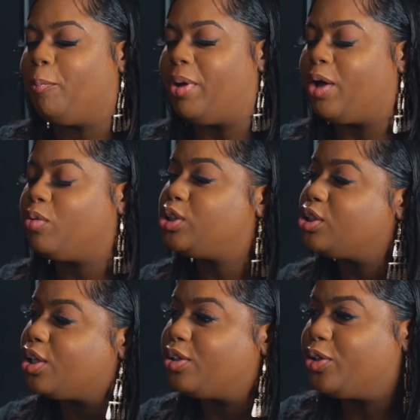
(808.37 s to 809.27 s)
But what you
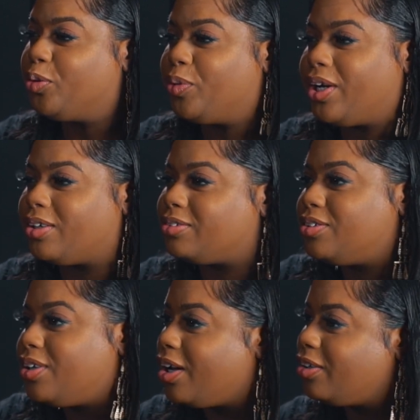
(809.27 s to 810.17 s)
going to do when, you
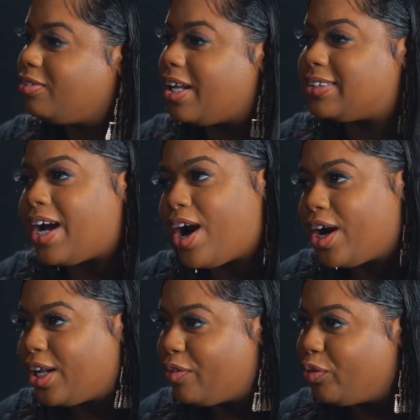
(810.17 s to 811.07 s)
know, they
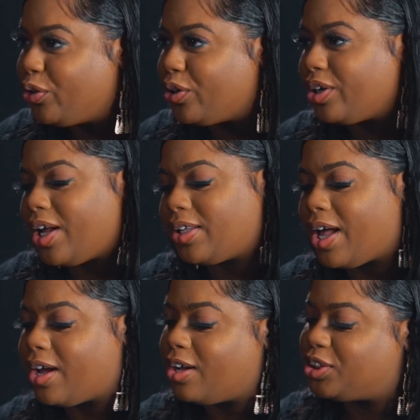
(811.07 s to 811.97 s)
tired of you or they
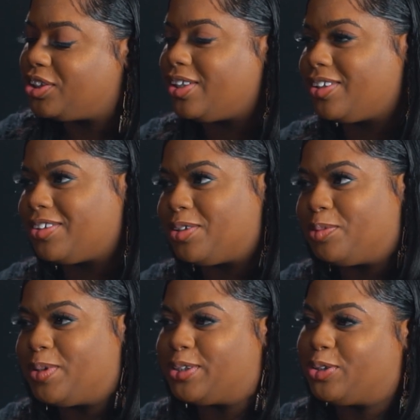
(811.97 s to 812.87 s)
like, oh, she getting a little
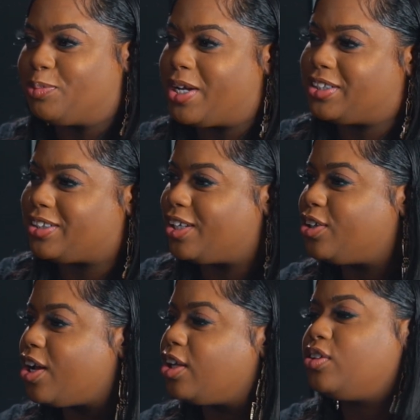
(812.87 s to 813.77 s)
bit too much? Like, you
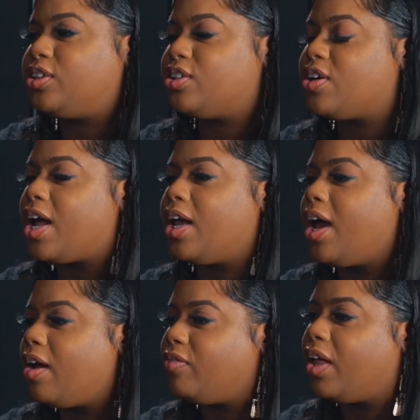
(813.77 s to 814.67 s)
know, you still got to
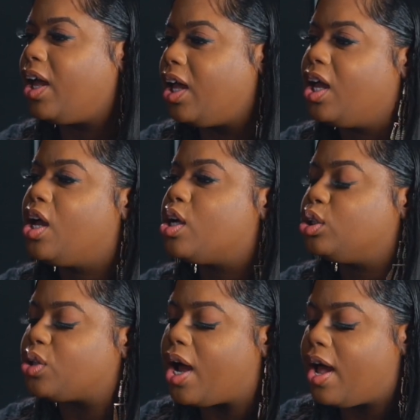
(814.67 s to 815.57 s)
have that
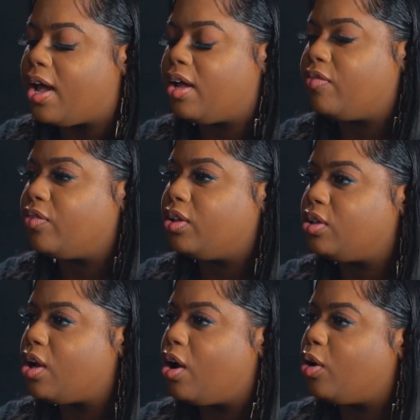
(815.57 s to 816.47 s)
drive, you
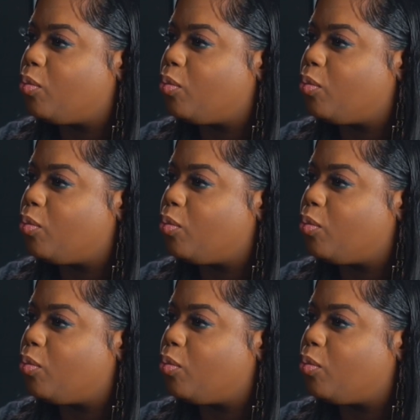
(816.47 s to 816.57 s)
know, and